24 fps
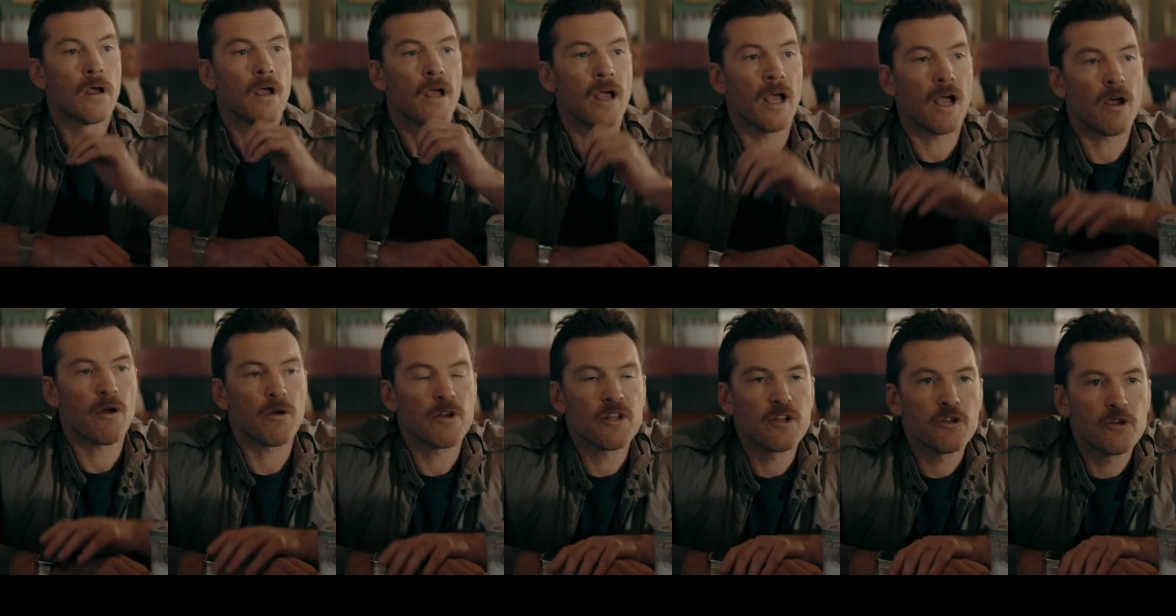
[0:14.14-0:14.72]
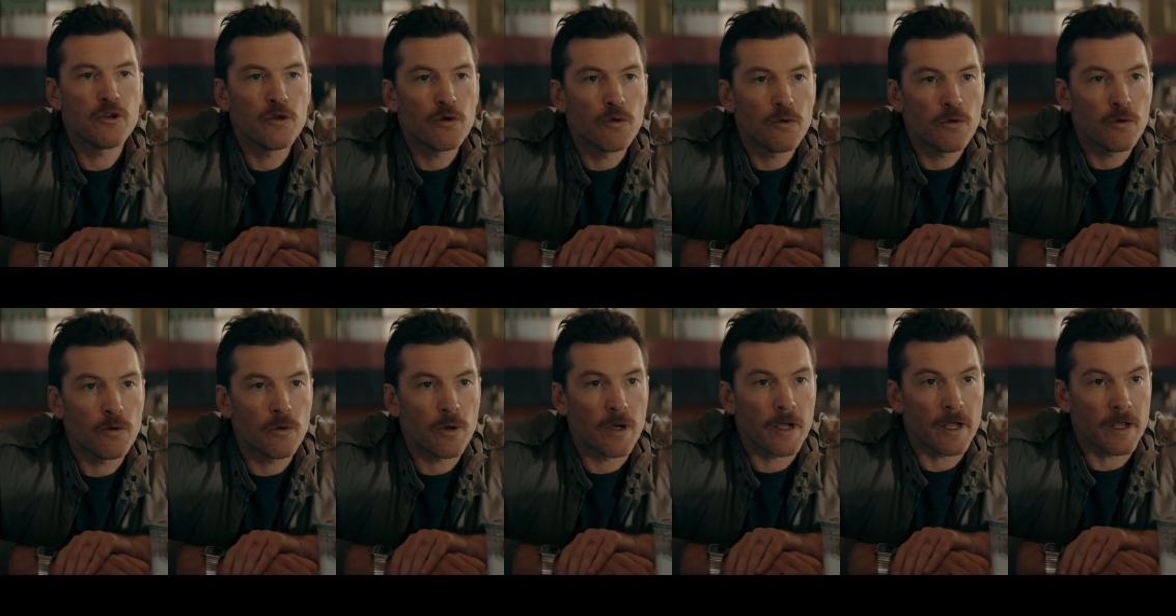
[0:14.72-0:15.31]
How did
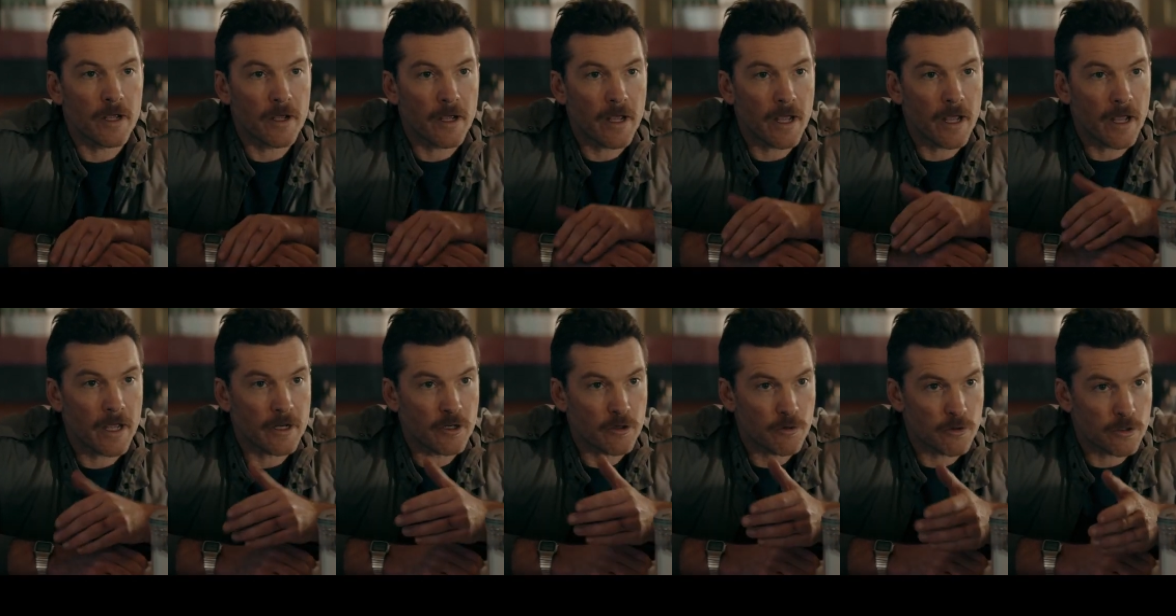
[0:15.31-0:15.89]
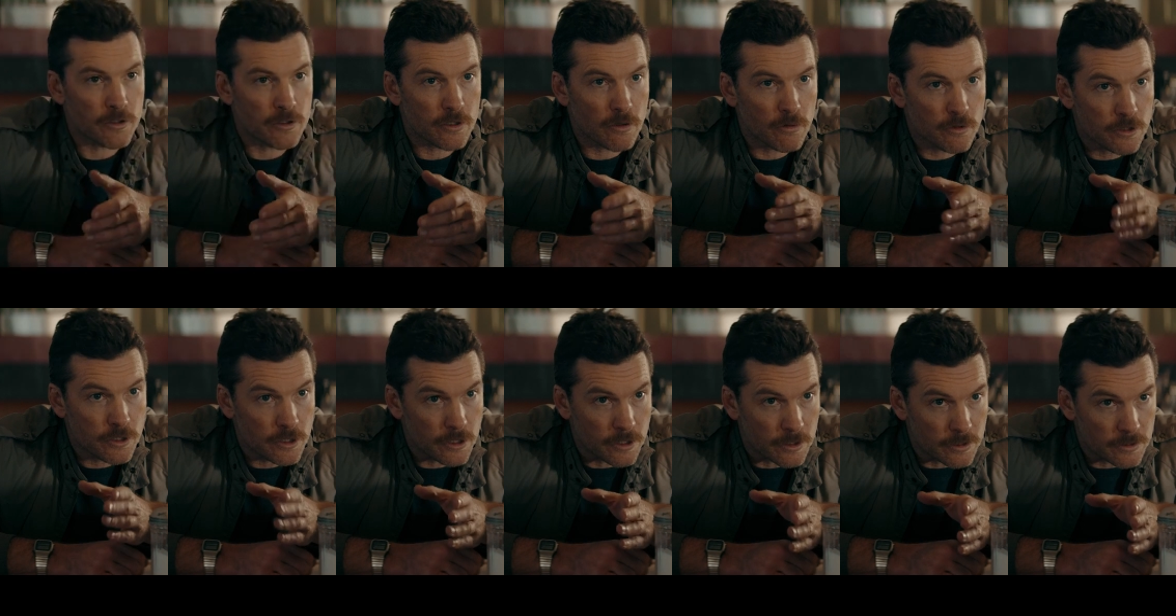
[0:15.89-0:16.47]
you and your
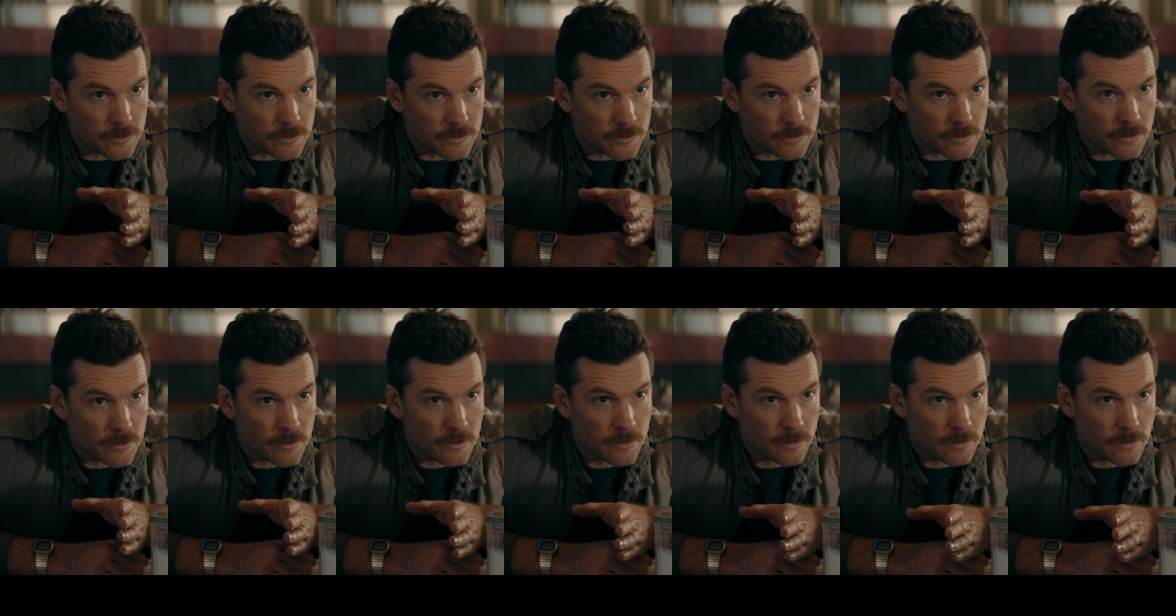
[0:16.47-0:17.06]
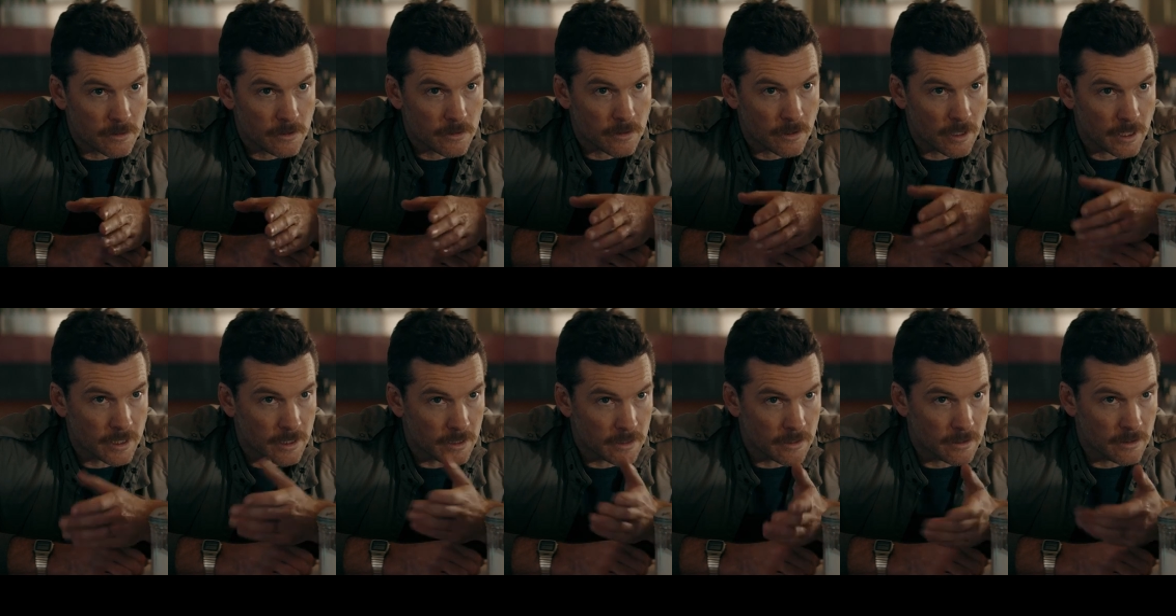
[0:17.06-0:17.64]
associates, like,
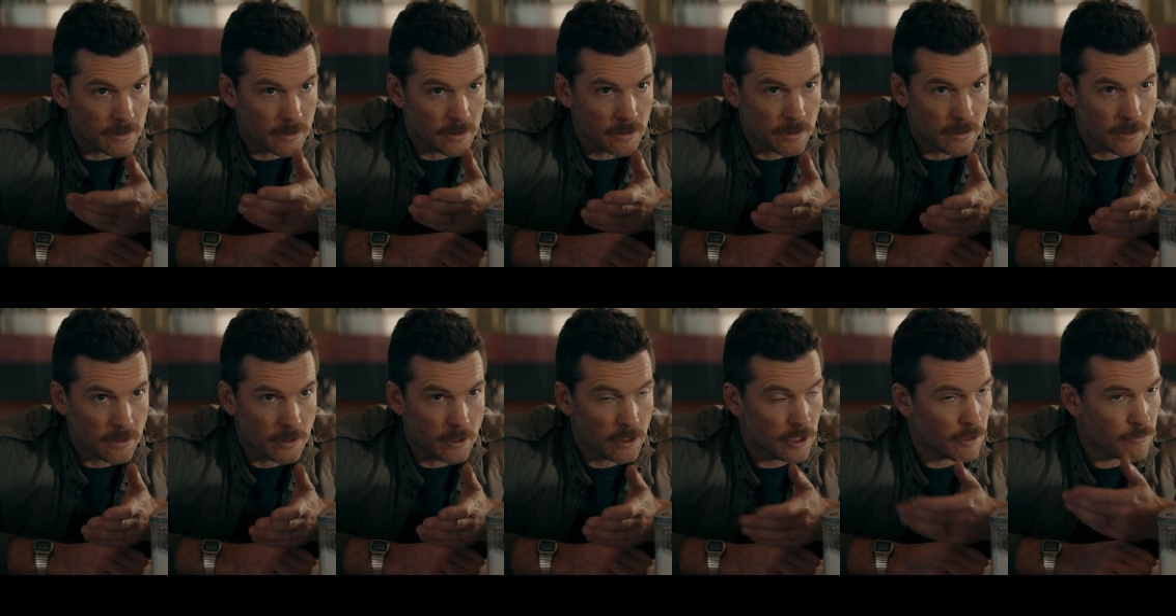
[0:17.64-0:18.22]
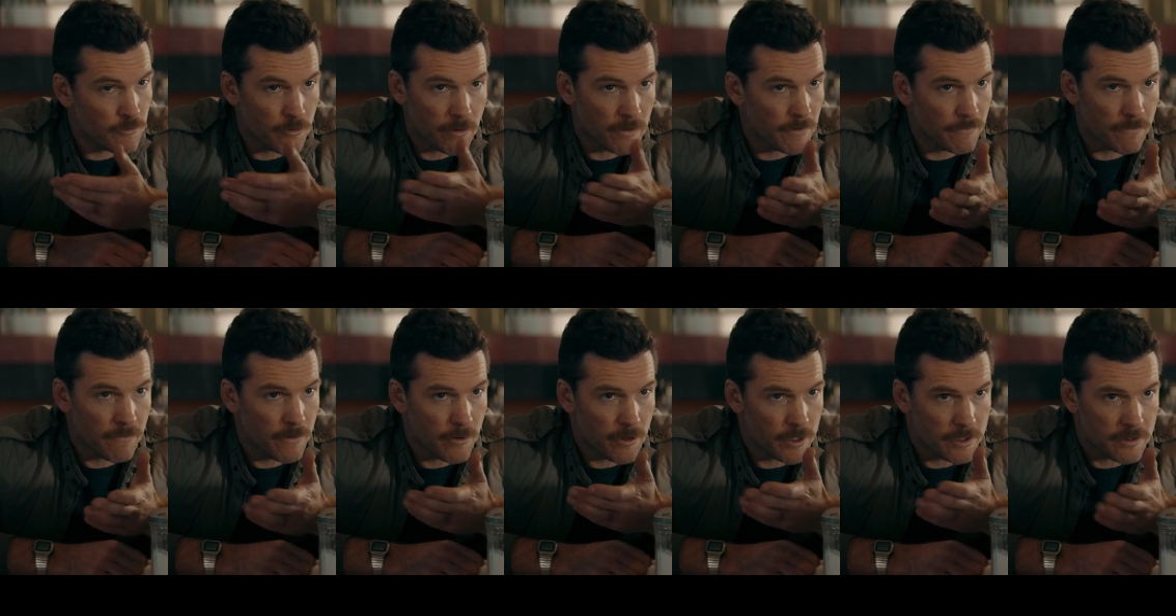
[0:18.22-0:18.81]
you got
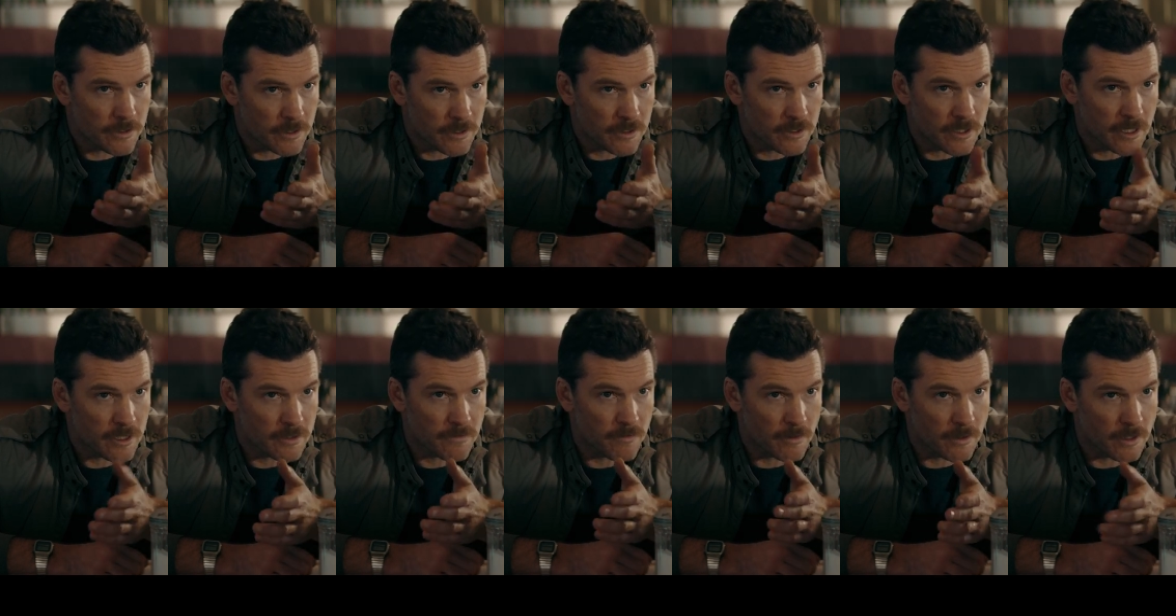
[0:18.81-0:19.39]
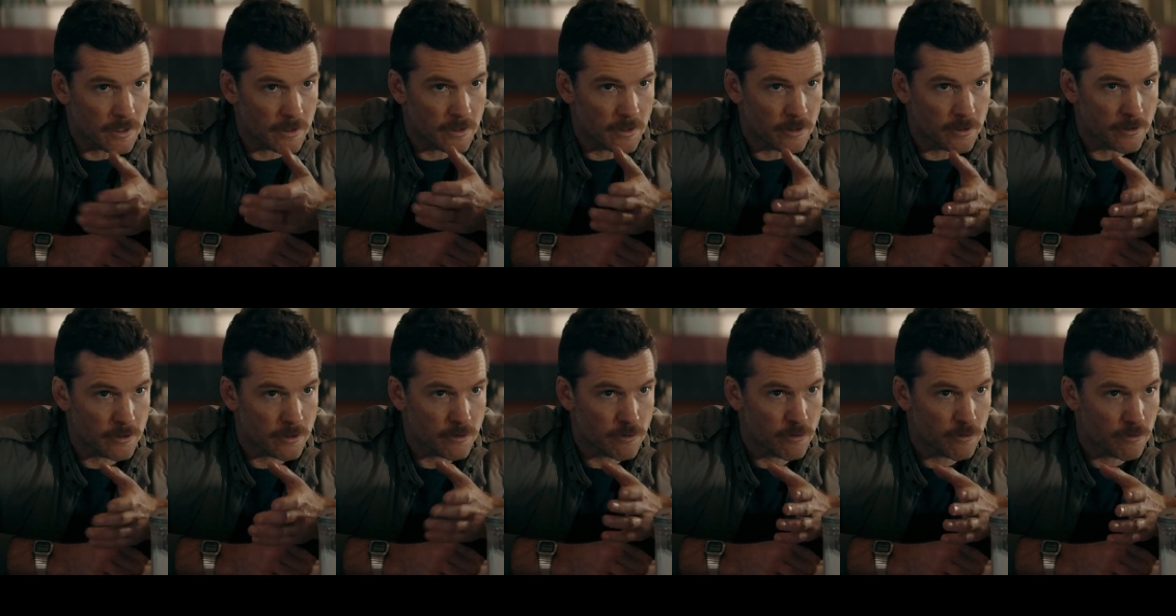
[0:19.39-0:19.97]
very successful under the
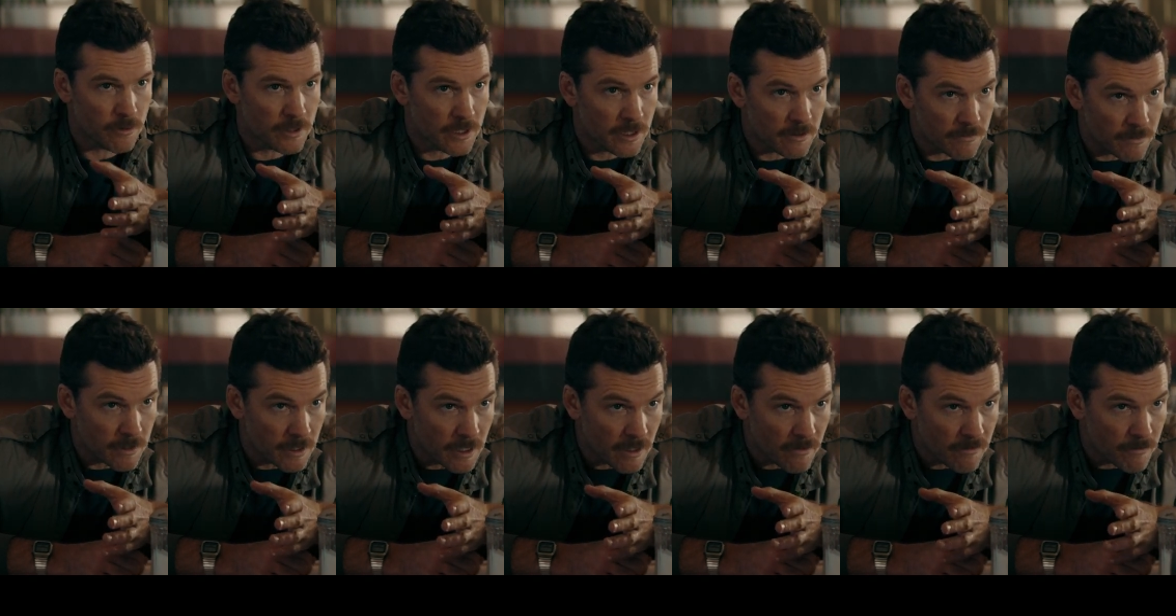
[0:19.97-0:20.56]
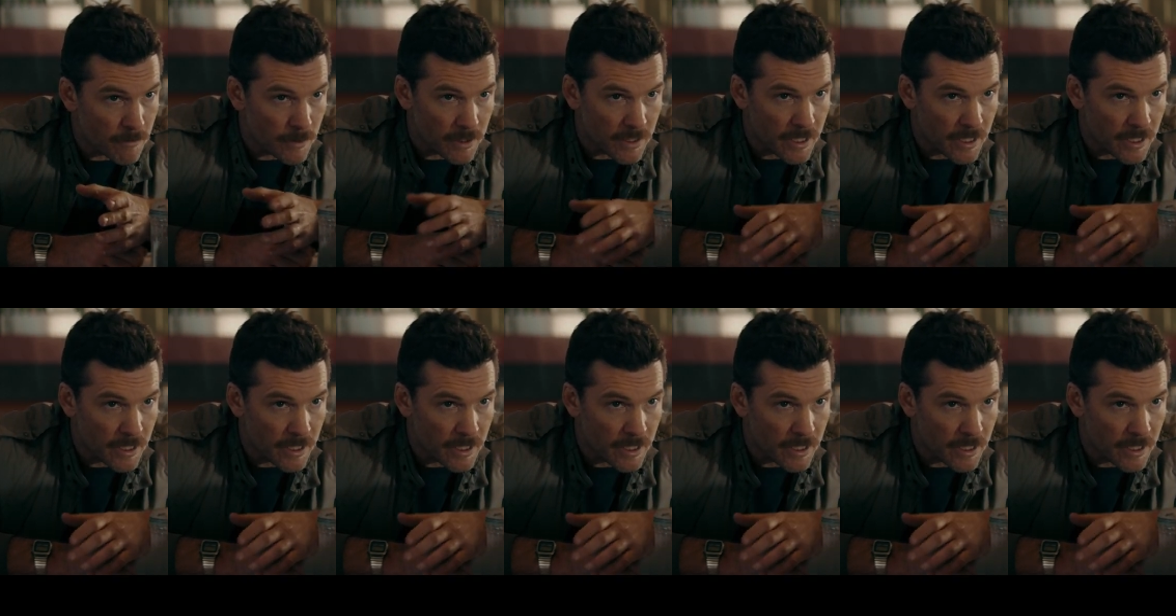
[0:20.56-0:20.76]
scrutiny of the government?